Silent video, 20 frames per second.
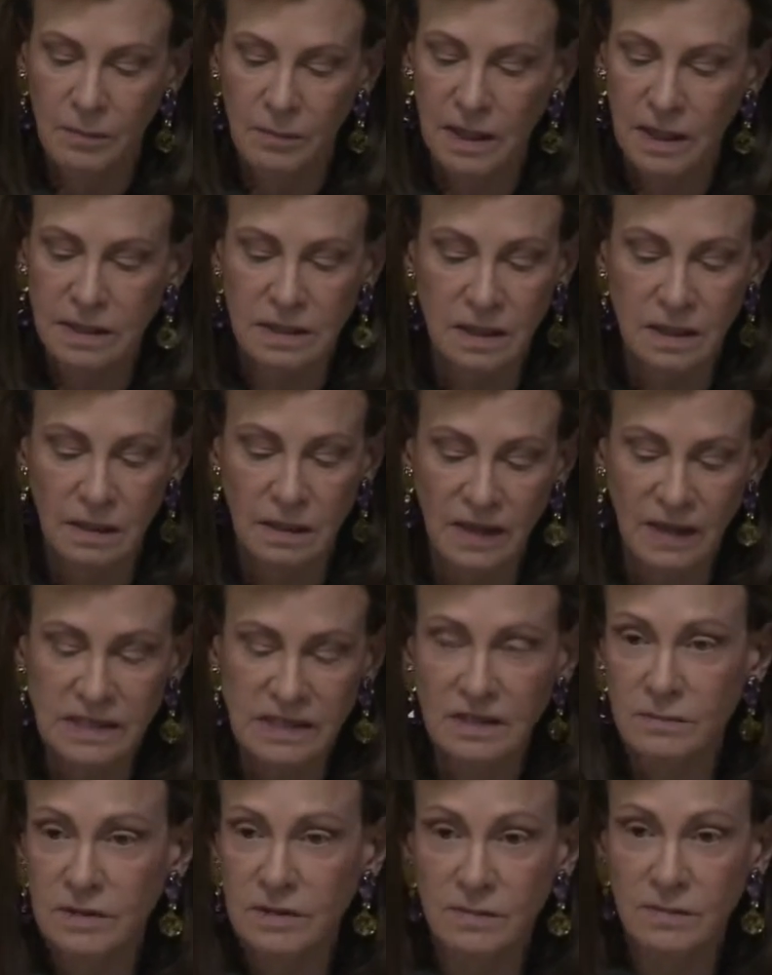But uh,
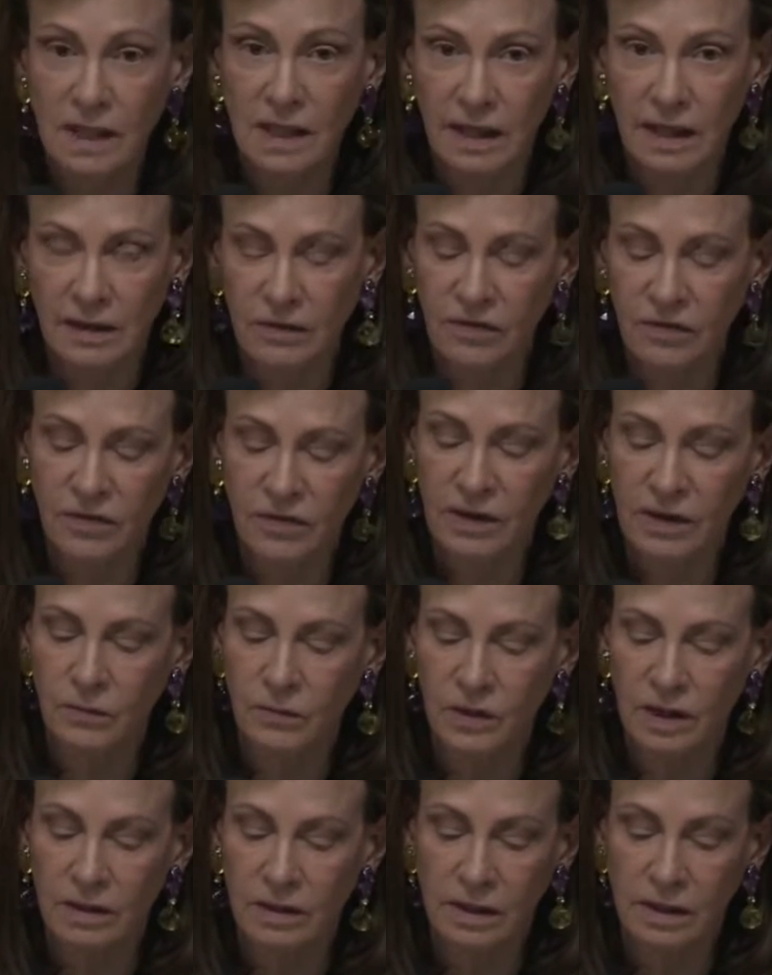that seems to me like a
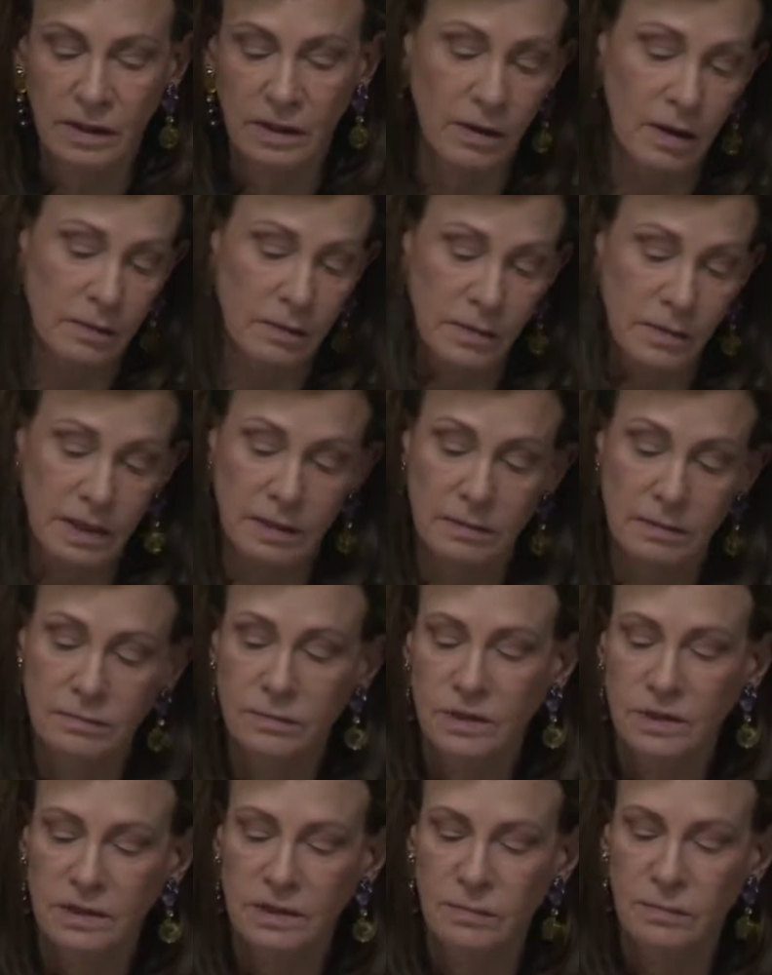thin reed to lean on, but
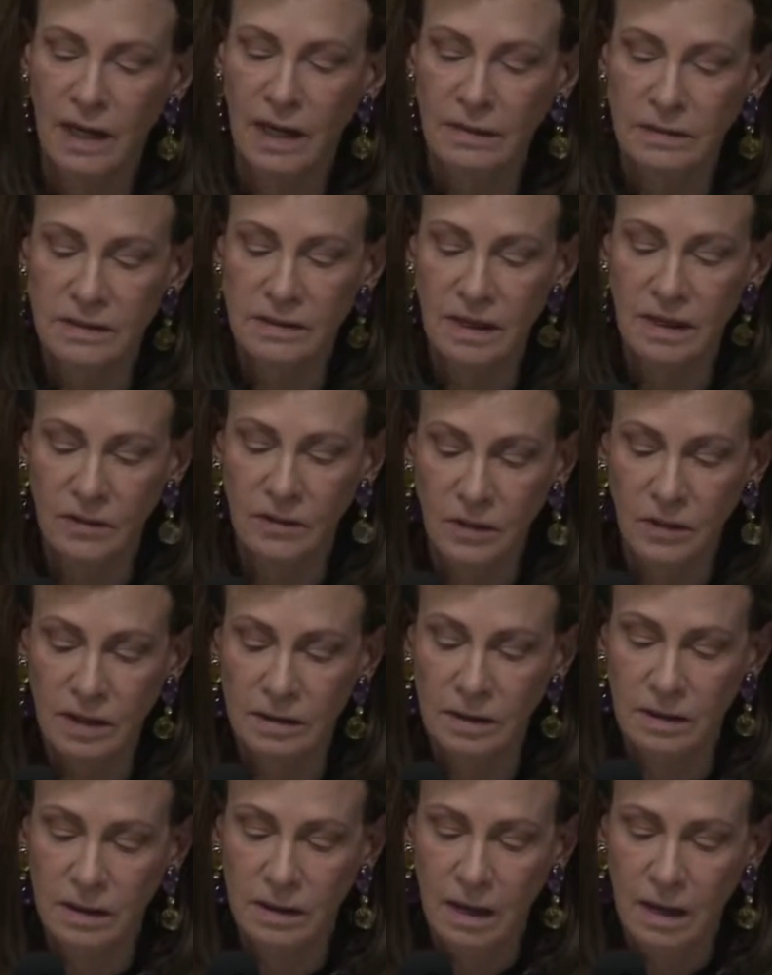just my
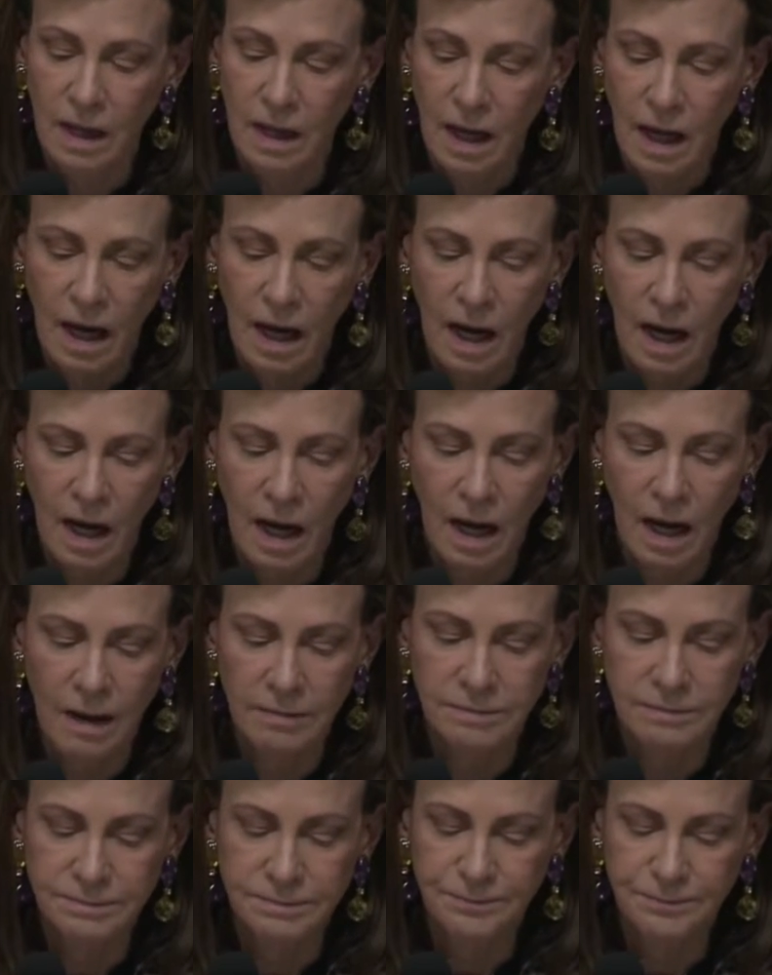takeaway.
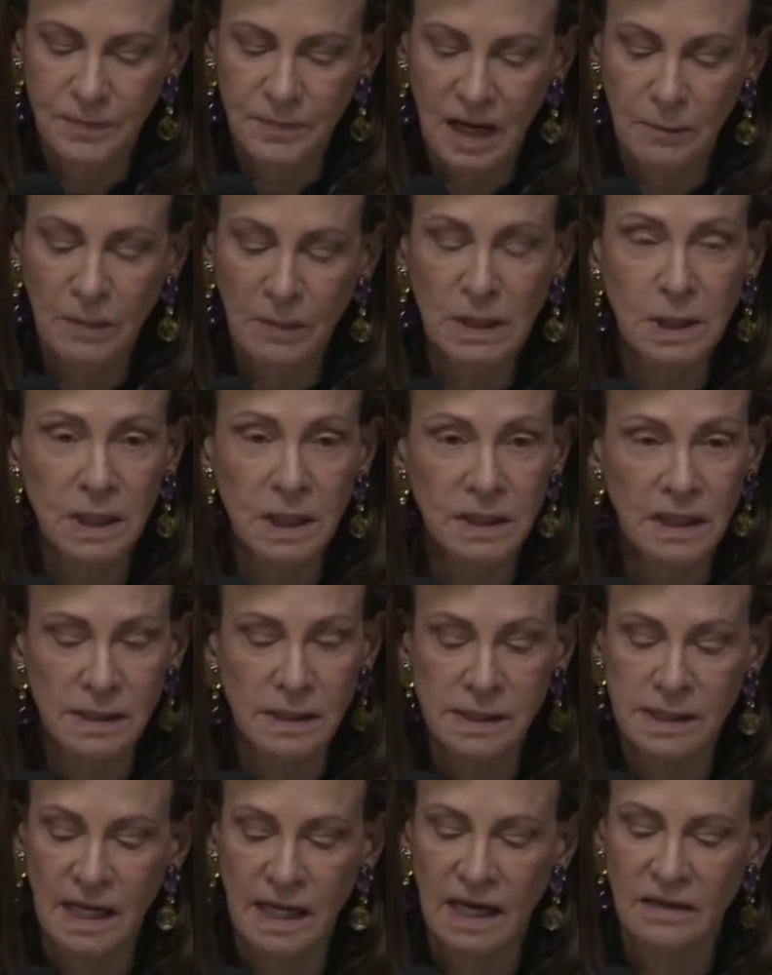Um, but she
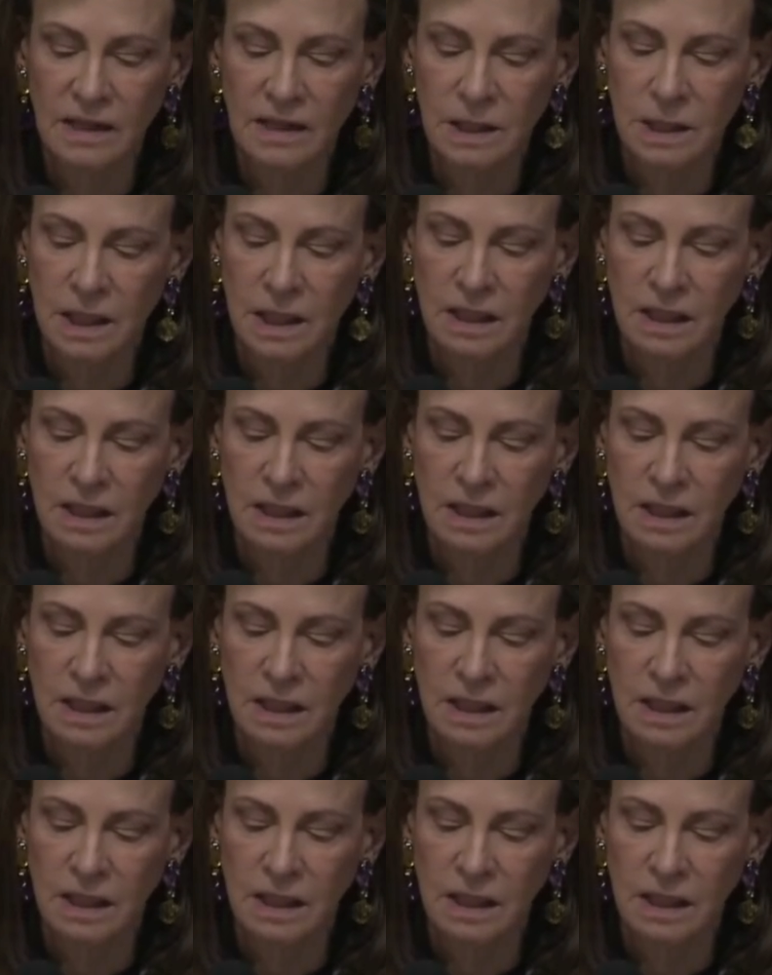did say that